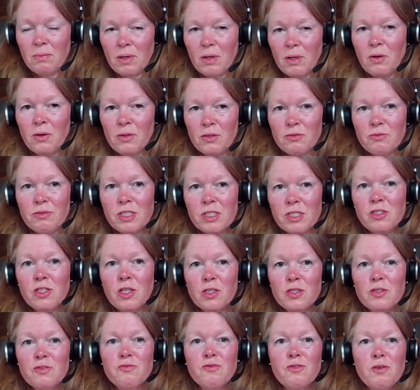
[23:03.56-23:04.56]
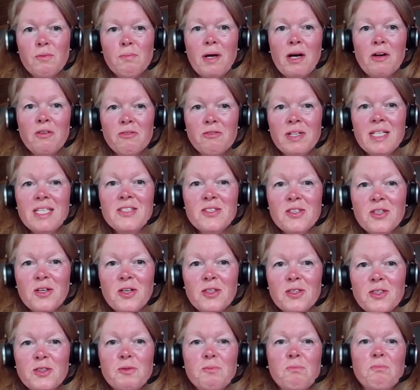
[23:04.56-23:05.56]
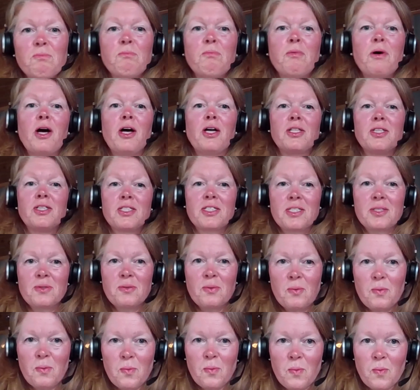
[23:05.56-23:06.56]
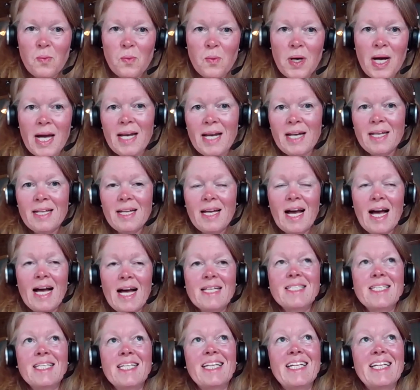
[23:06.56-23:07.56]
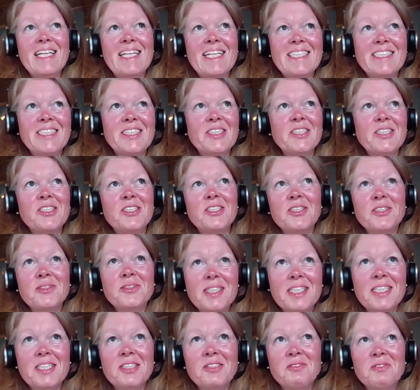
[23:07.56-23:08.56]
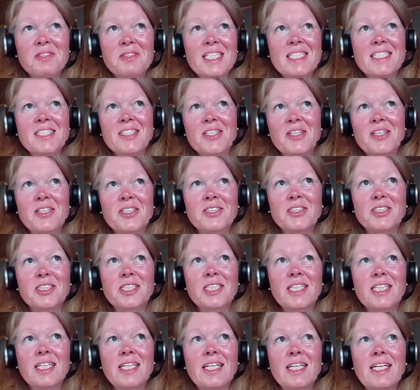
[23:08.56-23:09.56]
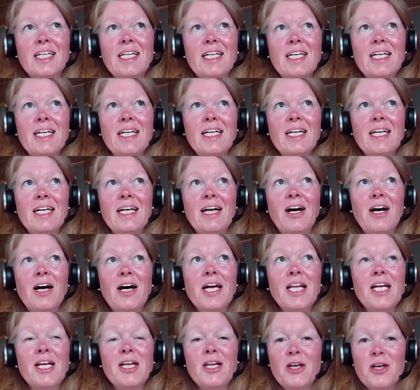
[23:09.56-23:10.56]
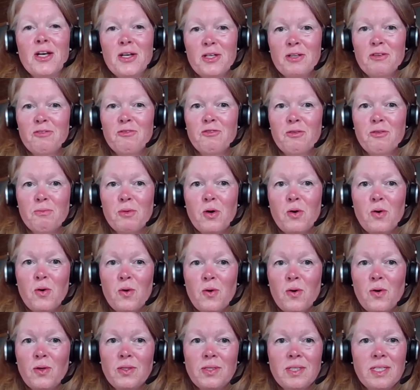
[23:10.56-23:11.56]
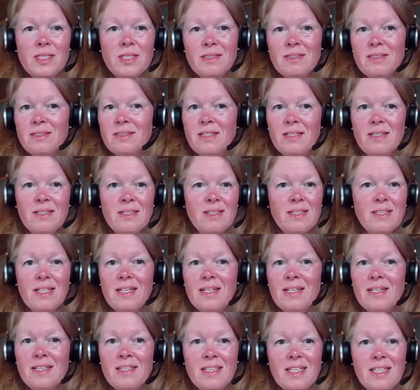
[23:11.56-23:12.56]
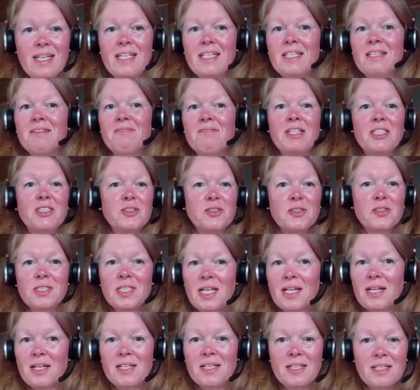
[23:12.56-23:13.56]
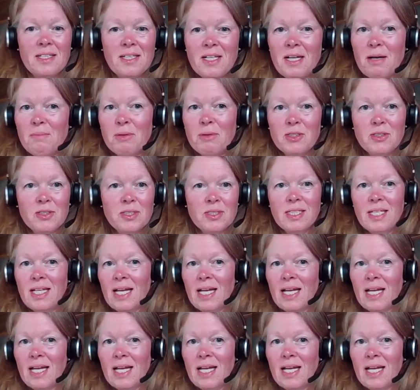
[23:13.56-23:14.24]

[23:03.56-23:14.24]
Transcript: or the results from our research, but when, as a clinician doing the research, I learn from all the individual that come